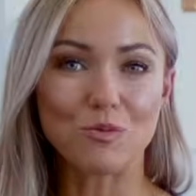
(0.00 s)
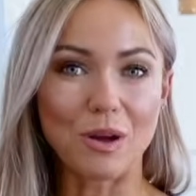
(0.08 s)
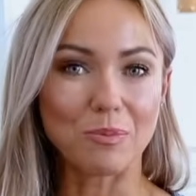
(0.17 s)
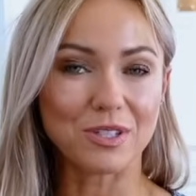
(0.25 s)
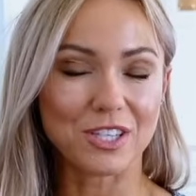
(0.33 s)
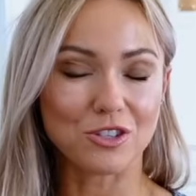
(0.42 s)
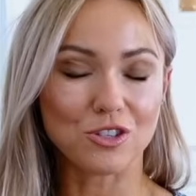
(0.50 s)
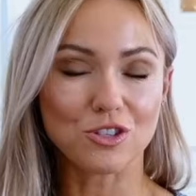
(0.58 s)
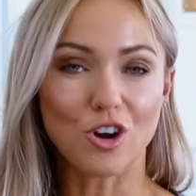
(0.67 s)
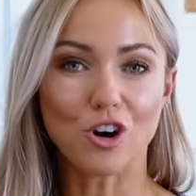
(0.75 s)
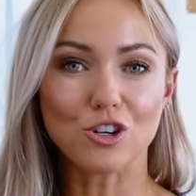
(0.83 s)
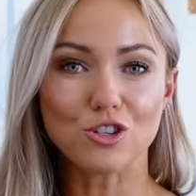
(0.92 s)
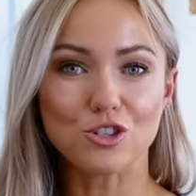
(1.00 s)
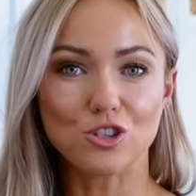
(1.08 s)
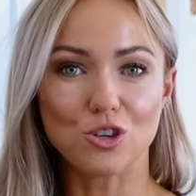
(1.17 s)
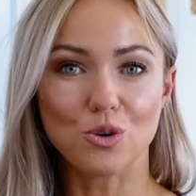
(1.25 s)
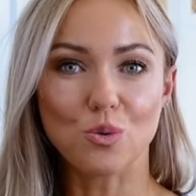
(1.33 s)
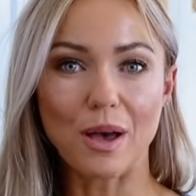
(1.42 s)
repetitions are
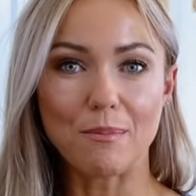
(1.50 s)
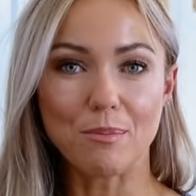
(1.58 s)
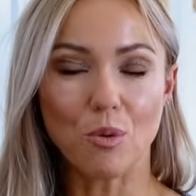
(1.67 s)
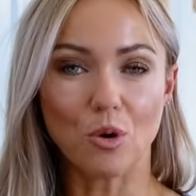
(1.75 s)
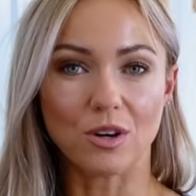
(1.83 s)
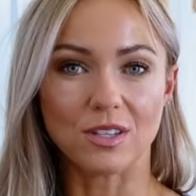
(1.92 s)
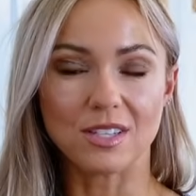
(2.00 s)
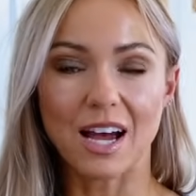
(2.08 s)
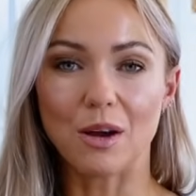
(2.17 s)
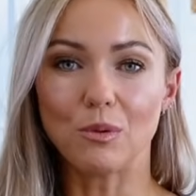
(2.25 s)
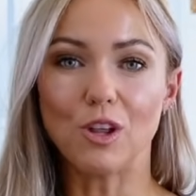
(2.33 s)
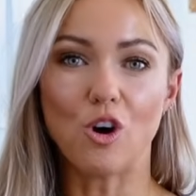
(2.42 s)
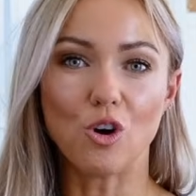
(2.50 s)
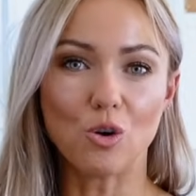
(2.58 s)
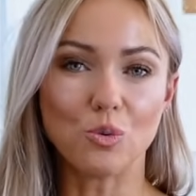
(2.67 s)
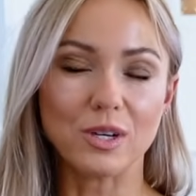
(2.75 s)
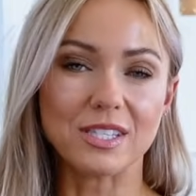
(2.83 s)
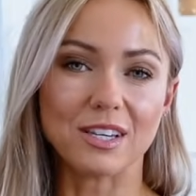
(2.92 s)
so important. I will
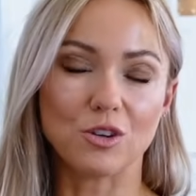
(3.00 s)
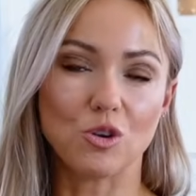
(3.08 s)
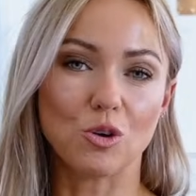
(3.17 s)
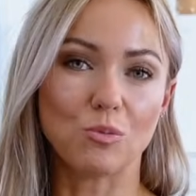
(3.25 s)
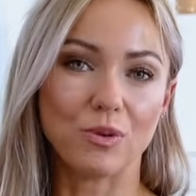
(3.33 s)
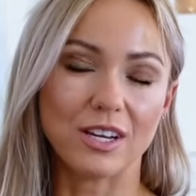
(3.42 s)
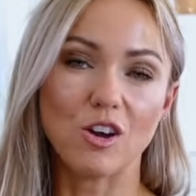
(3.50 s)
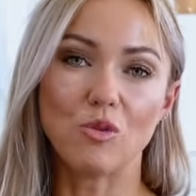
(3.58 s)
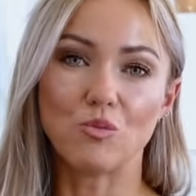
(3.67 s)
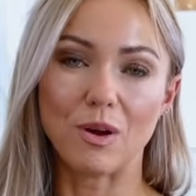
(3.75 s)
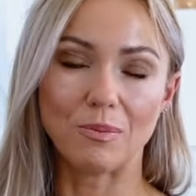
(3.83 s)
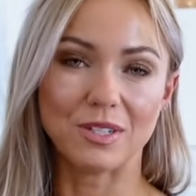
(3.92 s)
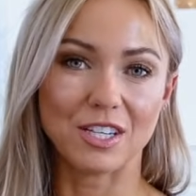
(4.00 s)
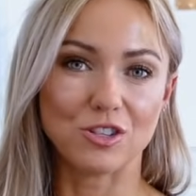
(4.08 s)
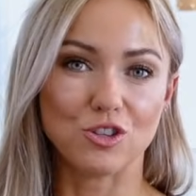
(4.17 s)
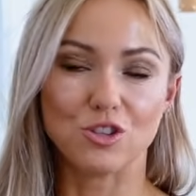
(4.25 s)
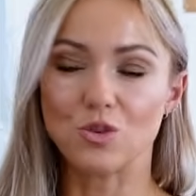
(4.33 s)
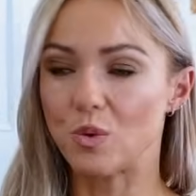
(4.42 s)
always incorporate
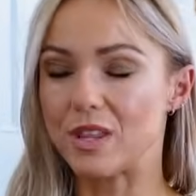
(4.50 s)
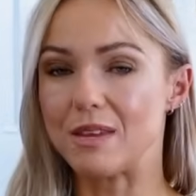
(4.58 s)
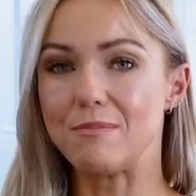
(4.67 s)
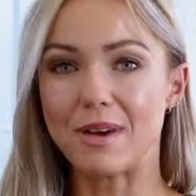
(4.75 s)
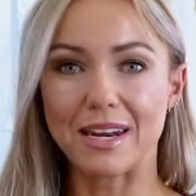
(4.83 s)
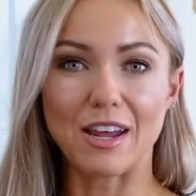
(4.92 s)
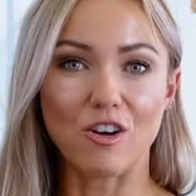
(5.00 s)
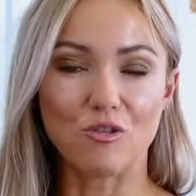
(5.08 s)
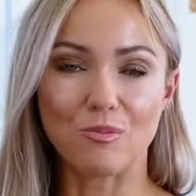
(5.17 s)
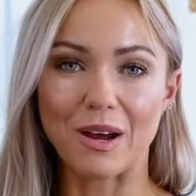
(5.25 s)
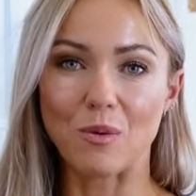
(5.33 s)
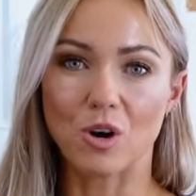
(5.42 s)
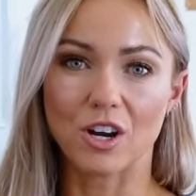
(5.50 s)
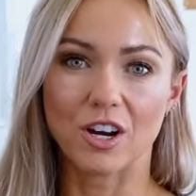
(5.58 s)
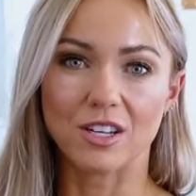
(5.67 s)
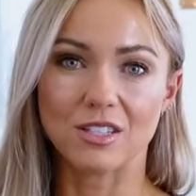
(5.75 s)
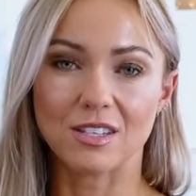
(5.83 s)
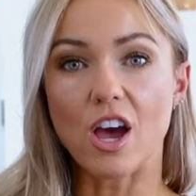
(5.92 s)
repetitions within many of my
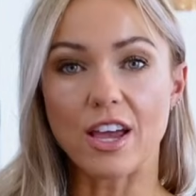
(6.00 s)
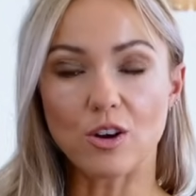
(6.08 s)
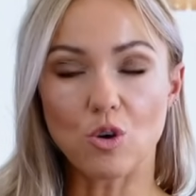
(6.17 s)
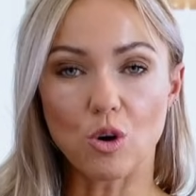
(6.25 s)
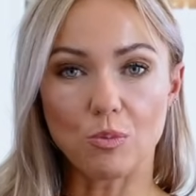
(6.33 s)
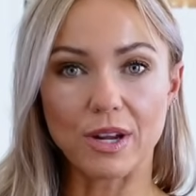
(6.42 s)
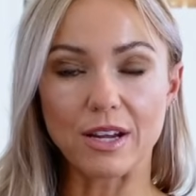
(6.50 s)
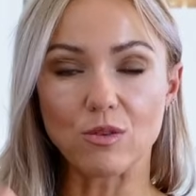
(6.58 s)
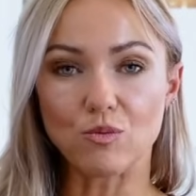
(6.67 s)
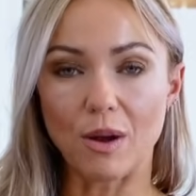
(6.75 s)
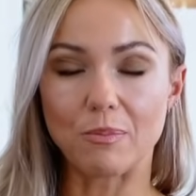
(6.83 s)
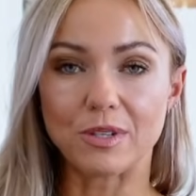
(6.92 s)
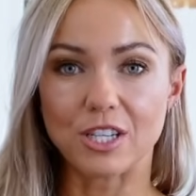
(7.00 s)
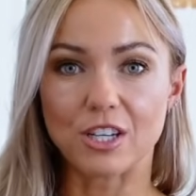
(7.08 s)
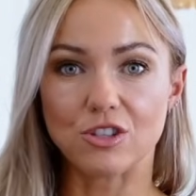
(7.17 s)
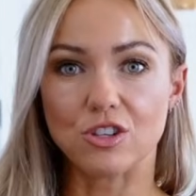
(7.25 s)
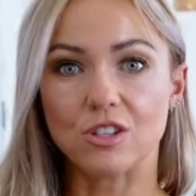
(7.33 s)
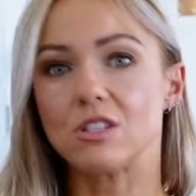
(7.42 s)
workouts. Incorporating
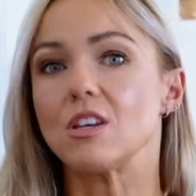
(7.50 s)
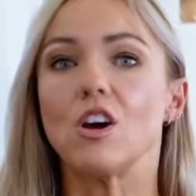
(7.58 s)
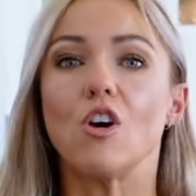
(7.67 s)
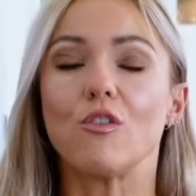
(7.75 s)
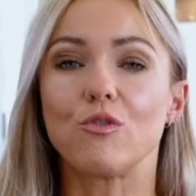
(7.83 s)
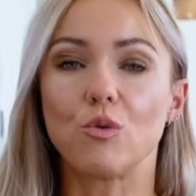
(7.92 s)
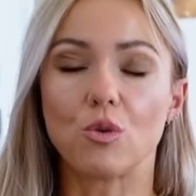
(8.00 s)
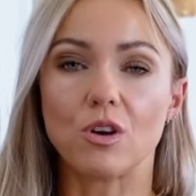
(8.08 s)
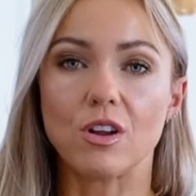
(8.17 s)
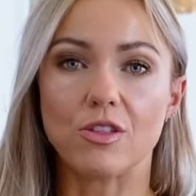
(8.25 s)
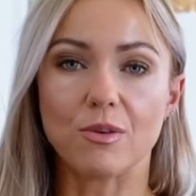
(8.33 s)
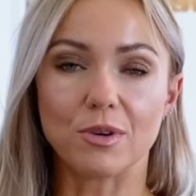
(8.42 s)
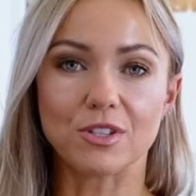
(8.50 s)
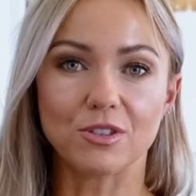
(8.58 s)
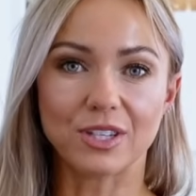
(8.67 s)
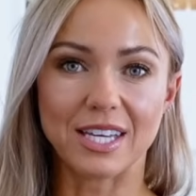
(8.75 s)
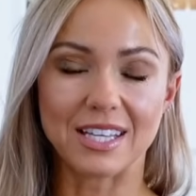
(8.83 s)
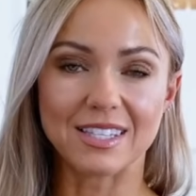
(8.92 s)
repetitions for the muscle
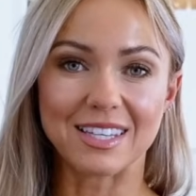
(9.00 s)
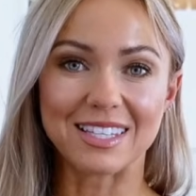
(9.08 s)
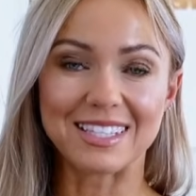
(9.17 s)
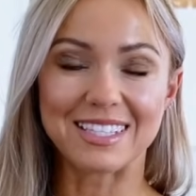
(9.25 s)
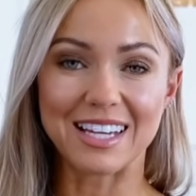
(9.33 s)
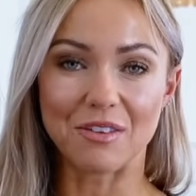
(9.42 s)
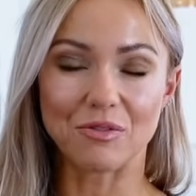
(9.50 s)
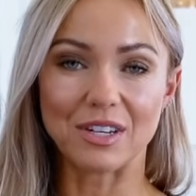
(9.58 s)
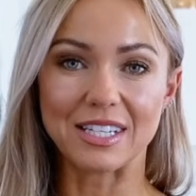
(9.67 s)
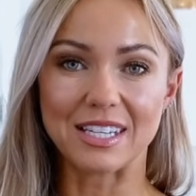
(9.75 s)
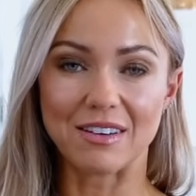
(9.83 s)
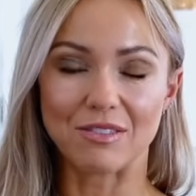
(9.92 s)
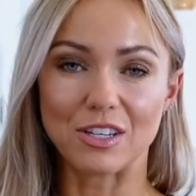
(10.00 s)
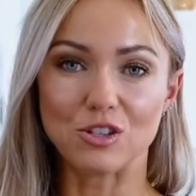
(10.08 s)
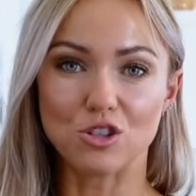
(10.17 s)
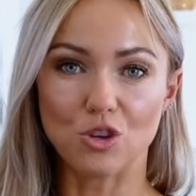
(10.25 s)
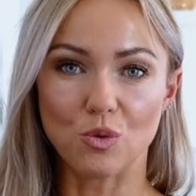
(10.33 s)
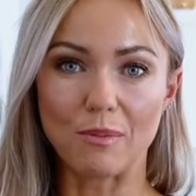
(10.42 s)
gains is definitely
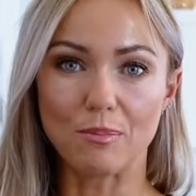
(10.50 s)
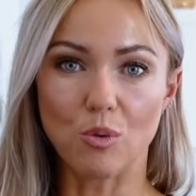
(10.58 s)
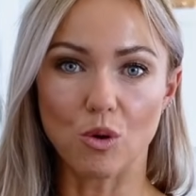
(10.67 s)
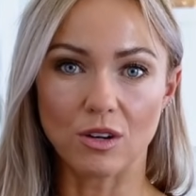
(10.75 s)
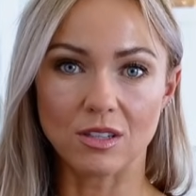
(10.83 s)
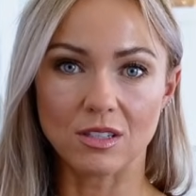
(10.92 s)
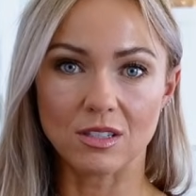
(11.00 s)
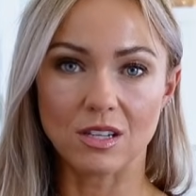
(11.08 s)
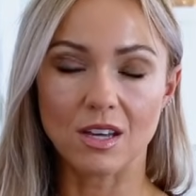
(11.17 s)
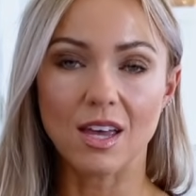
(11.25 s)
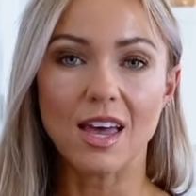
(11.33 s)
so important.